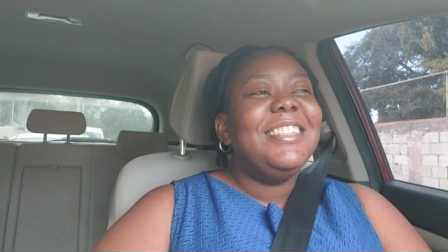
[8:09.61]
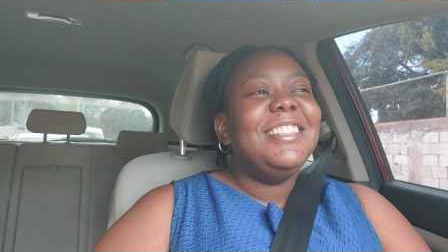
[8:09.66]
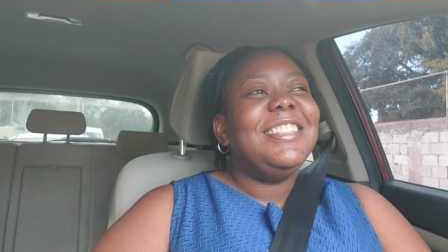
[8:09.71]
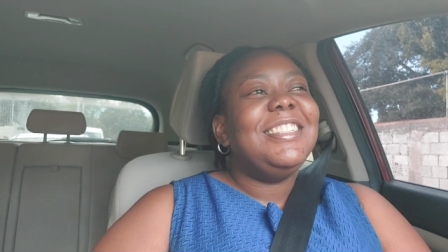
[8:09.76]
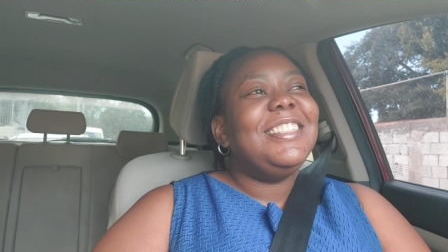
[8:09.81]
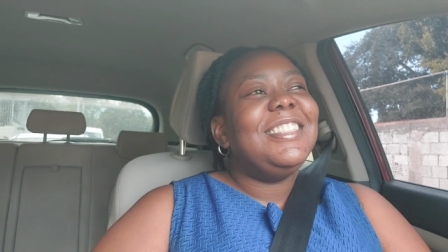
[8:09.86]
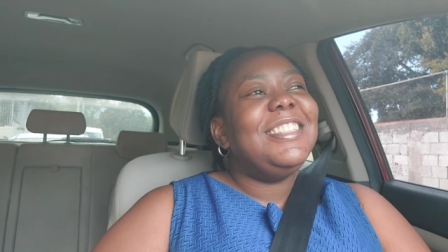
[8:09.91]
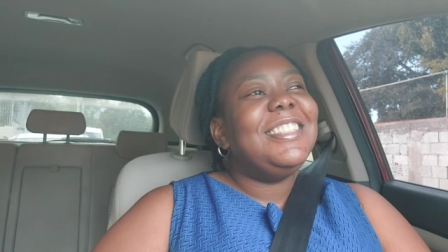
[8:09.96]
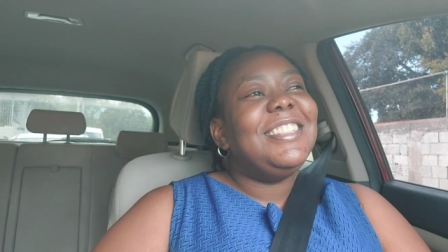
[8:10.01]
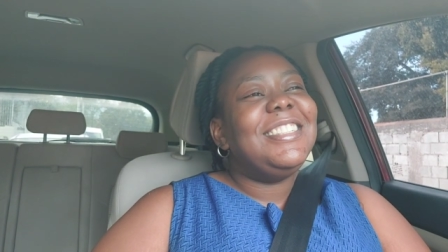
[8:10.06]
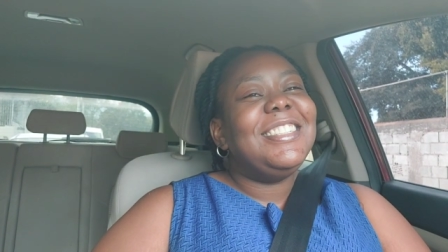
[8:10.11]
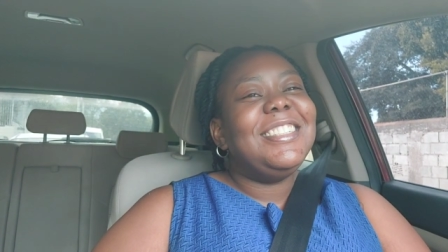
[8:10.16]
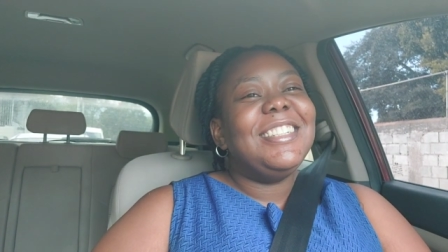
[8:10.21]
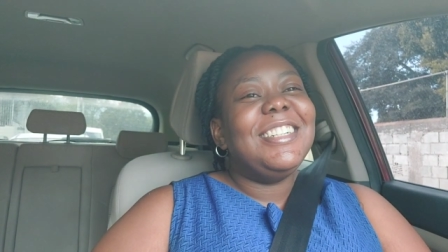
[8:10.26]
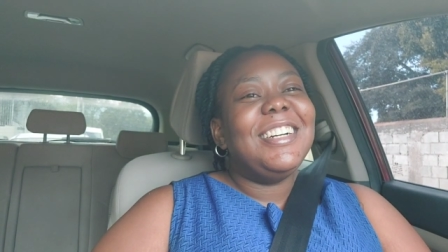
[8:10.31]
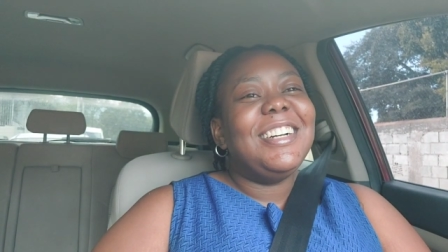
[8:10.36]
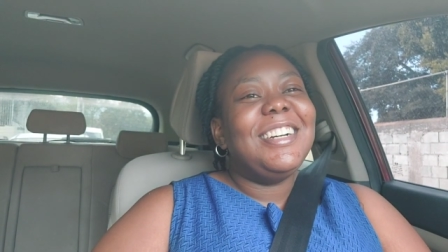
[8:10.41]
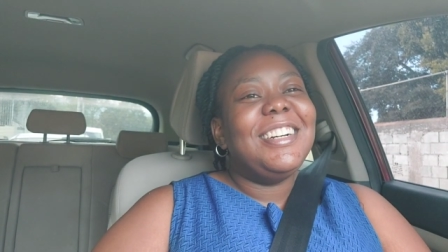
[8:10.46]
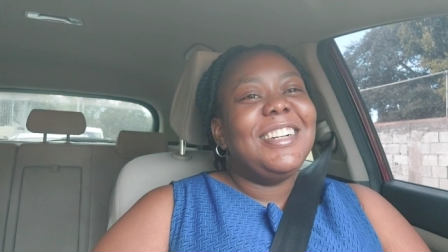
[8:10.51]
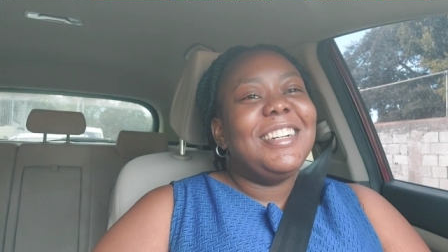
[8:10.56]

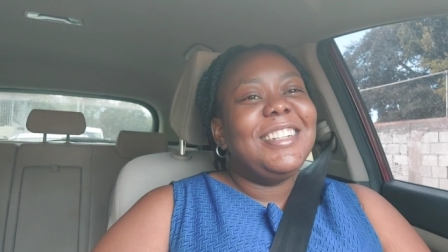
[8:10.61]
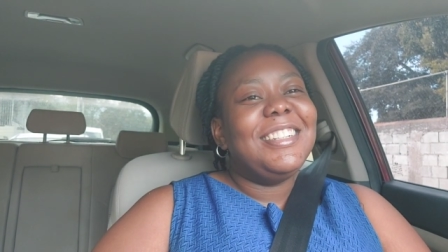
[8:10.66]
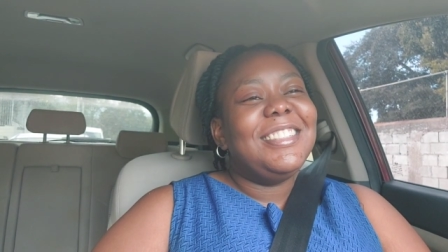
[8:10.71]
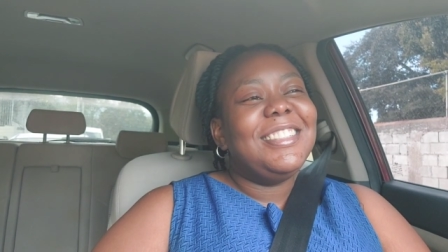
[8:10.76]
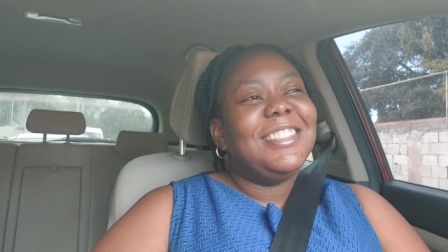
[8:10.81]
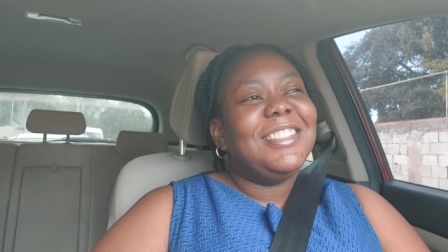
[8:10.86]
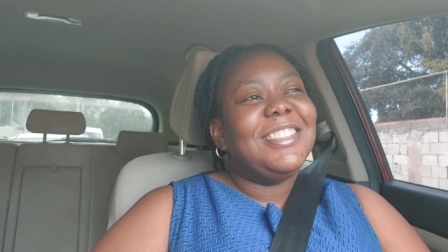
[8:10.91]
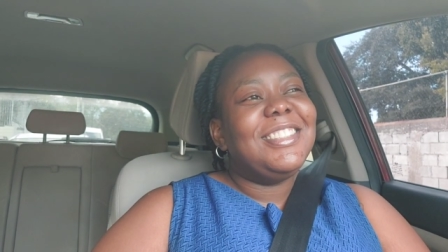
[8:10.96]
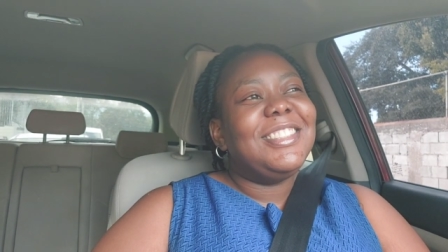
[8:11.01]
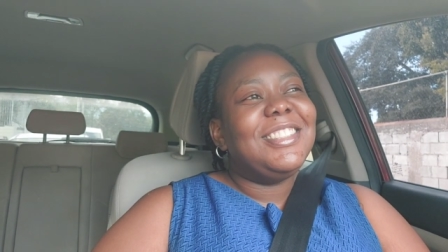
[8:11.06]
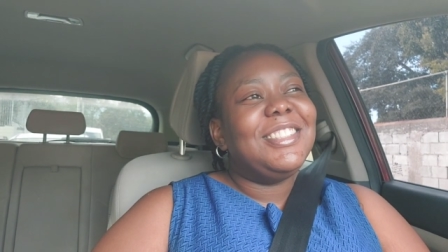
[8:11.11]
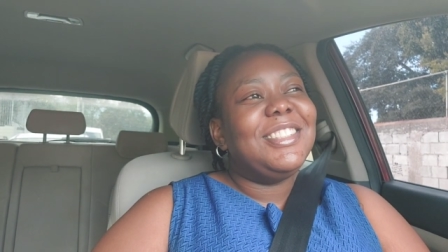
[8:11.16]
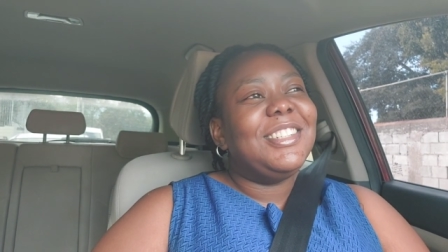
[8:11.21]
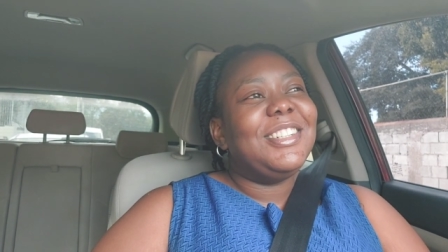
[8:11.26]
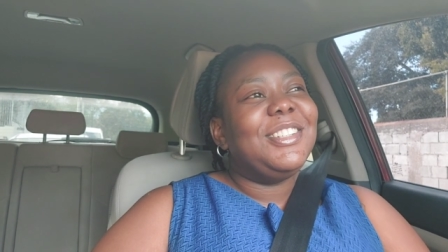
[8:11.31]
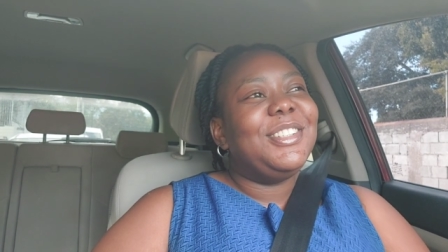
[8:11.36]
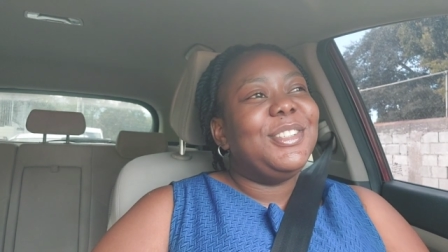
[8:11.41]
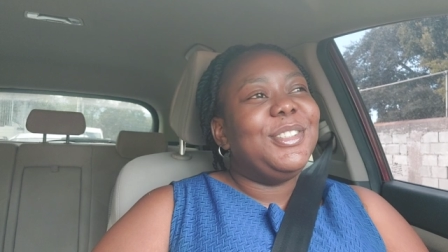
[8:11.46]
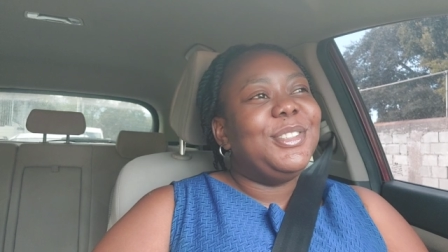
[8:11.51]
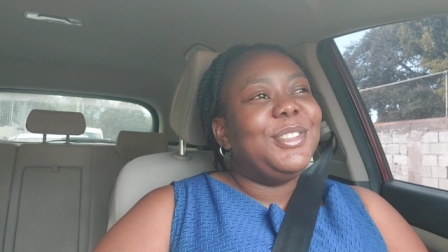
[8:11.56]
she Oh, you're so
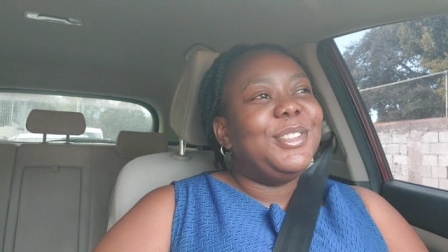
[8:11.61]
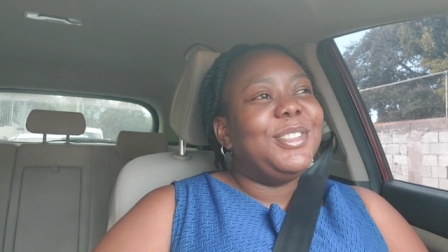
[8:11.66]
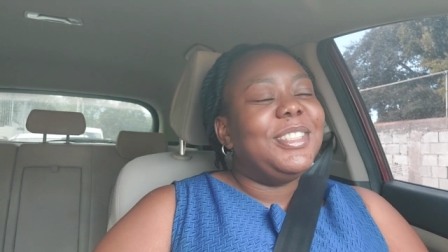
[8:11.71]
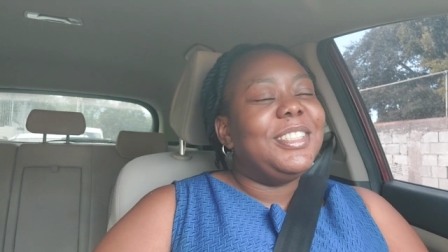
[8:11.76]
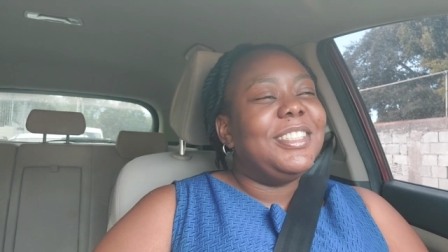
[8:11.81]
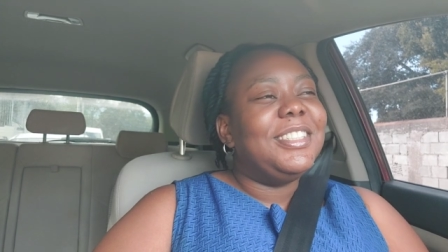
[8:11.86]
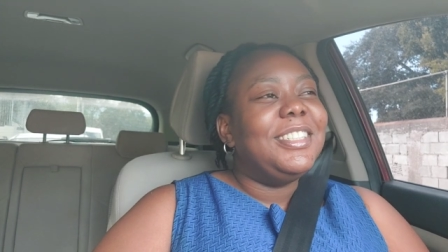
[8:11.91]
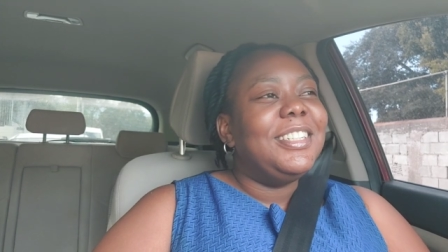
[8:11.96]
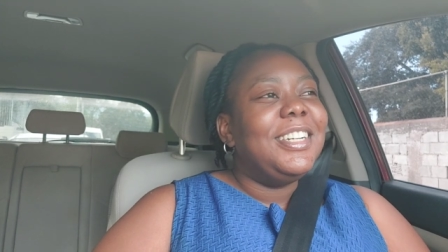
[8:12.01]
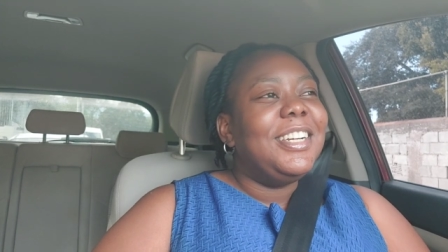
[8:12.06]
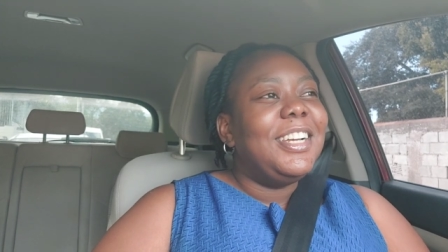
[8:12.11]
cool